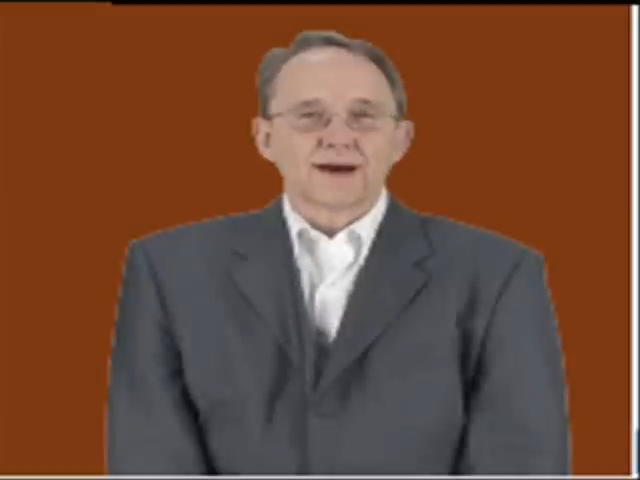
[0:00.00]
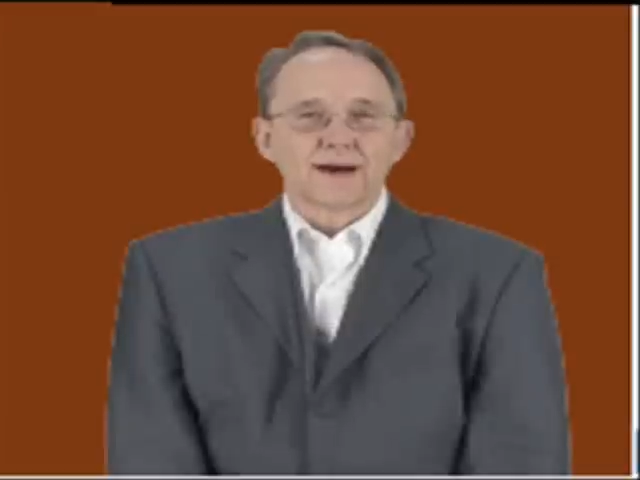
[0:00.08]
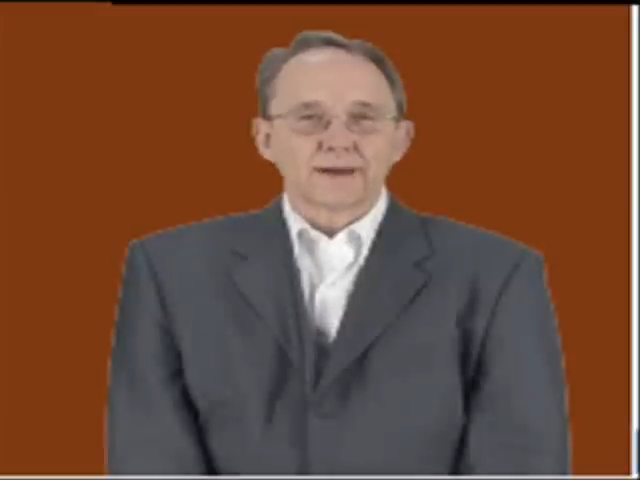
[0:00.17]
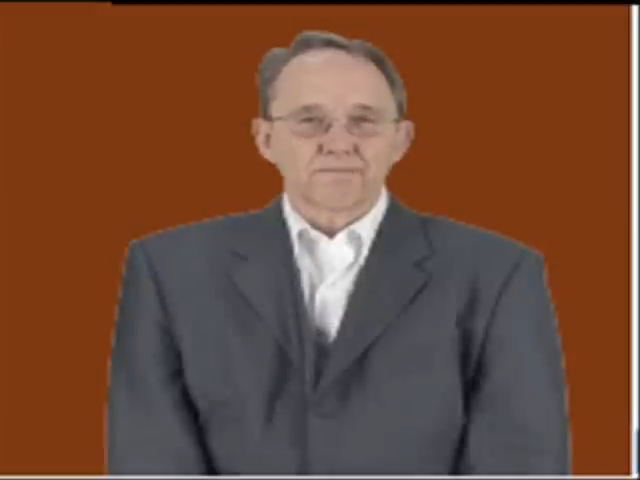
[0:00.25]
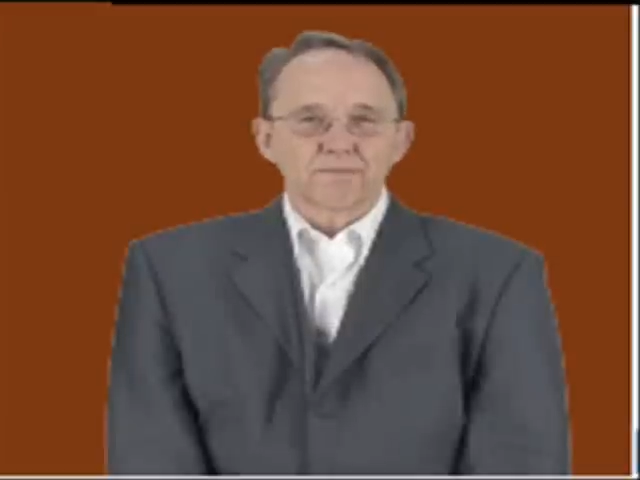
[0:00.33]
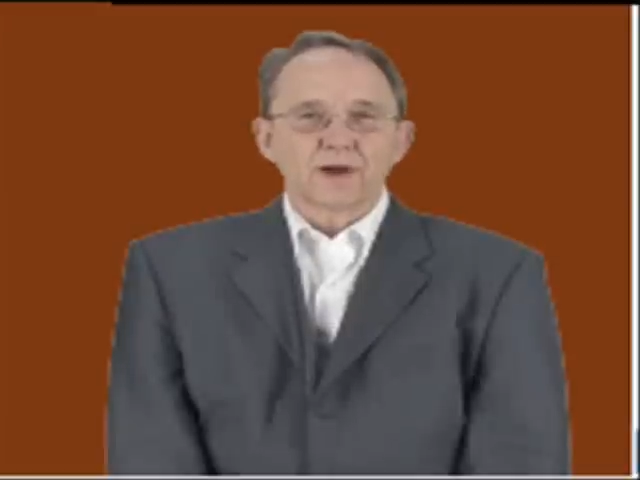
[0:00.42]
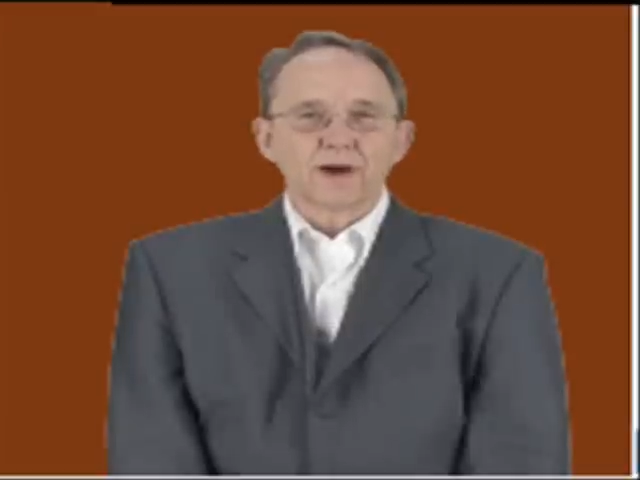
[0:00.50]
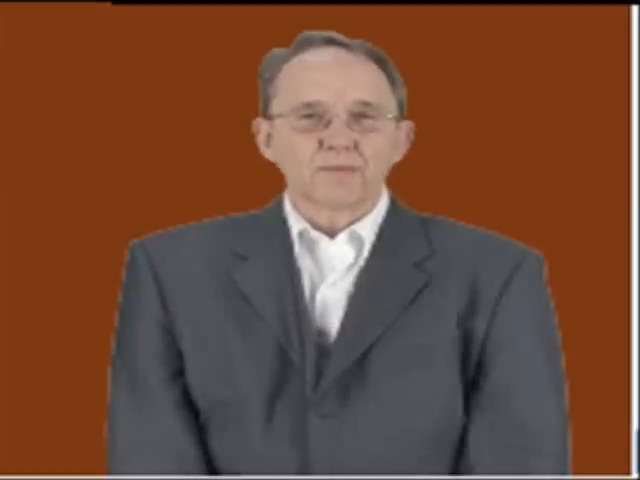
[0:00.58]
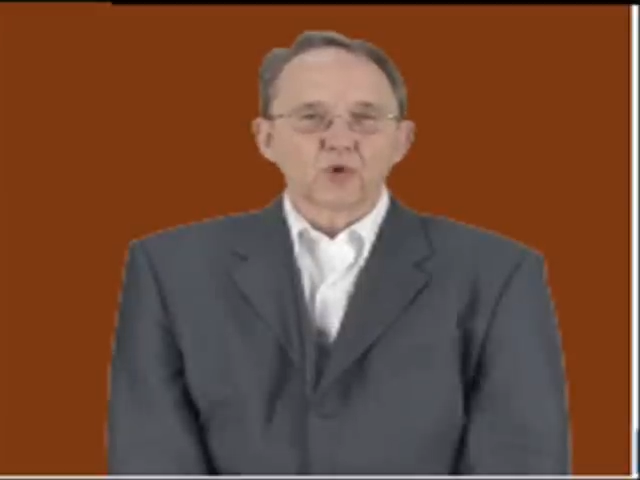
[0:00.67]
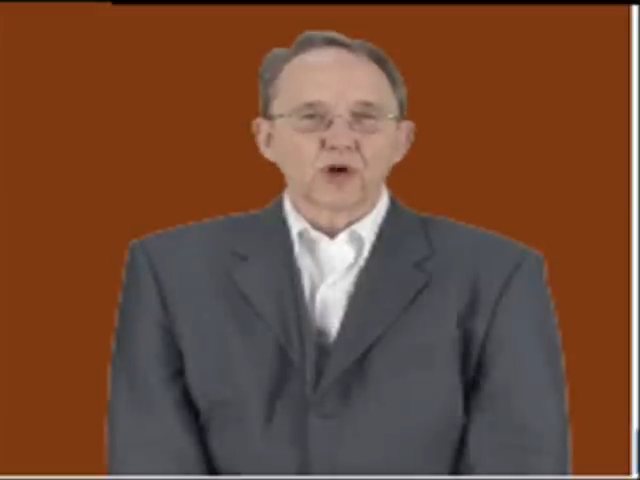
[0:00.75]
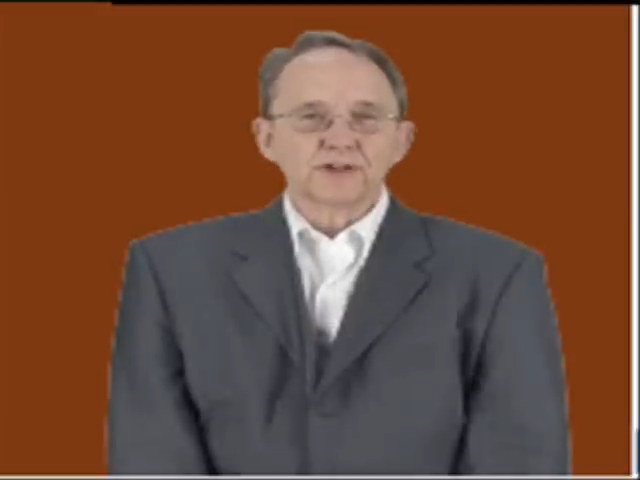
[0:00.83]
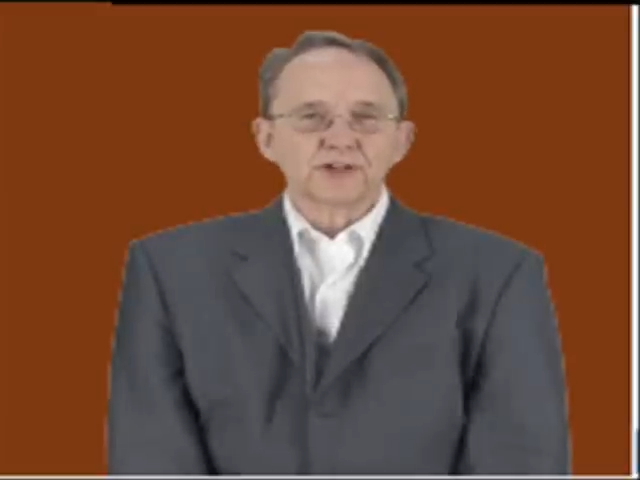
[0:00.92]
Hi,
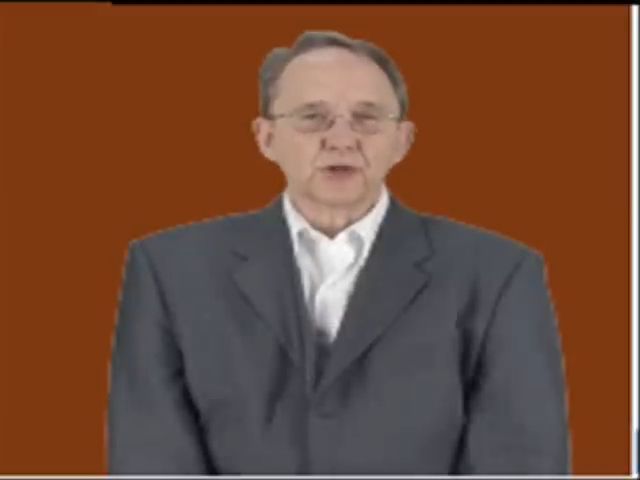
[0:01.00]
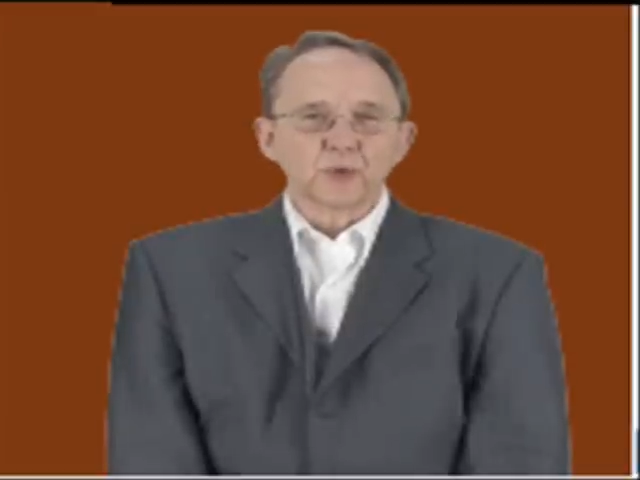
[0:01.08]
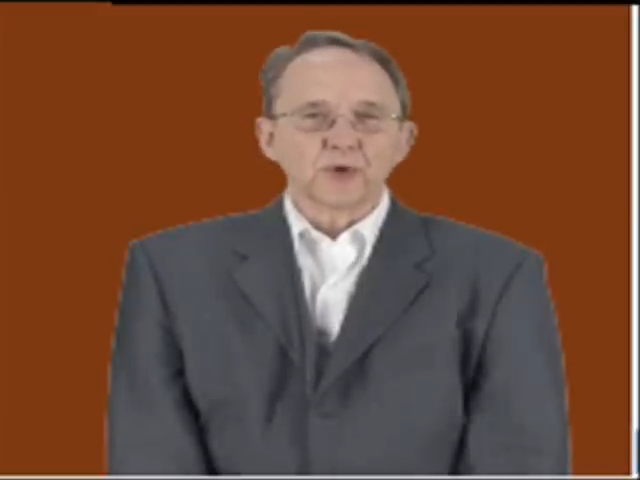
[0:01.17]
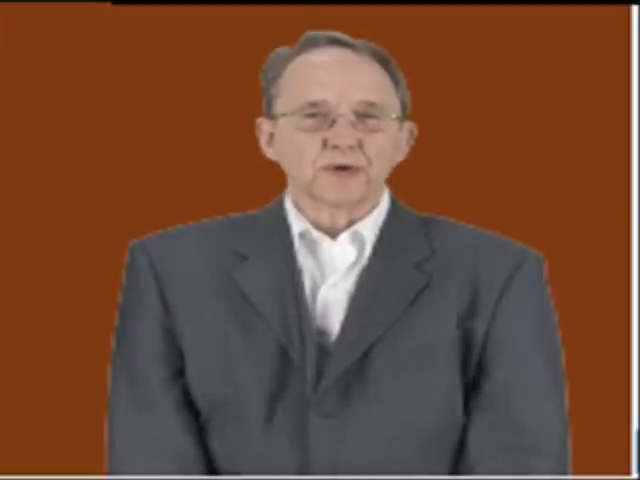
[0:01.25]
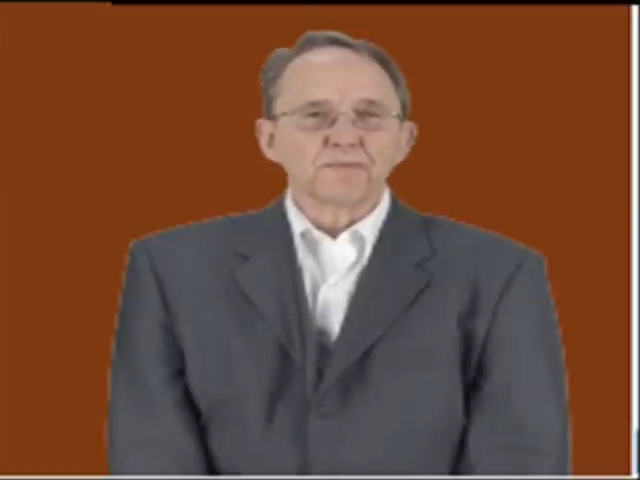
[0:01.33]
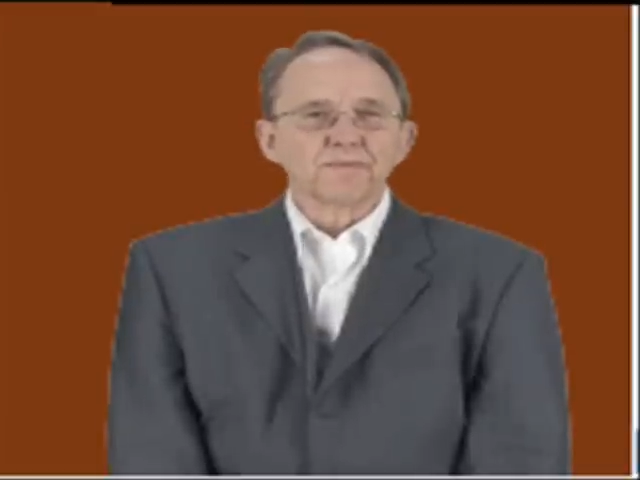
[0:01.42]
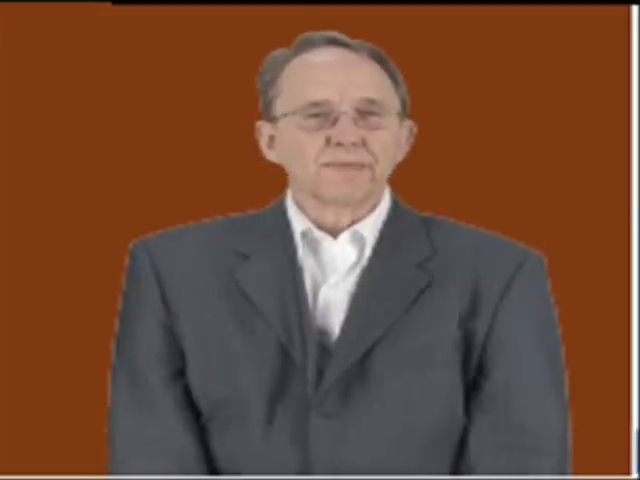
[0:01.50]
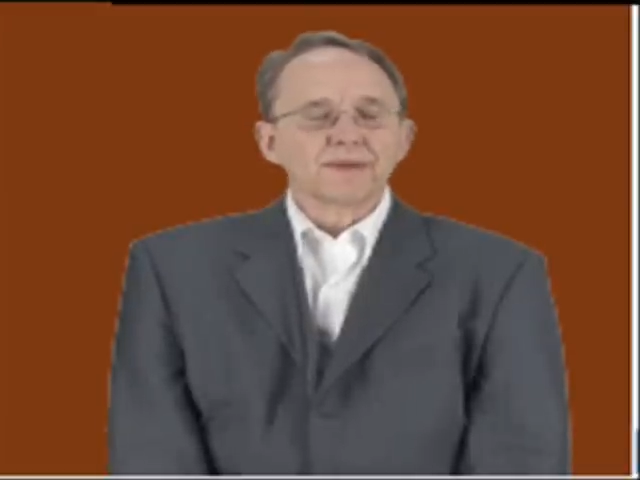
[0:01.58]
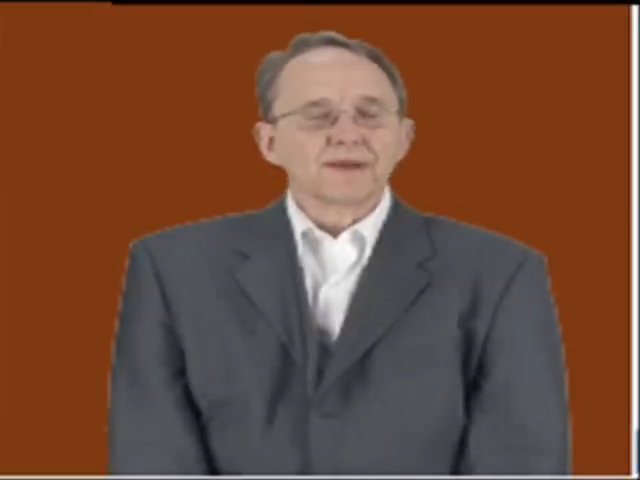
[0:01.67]
I'm Ron Stewart.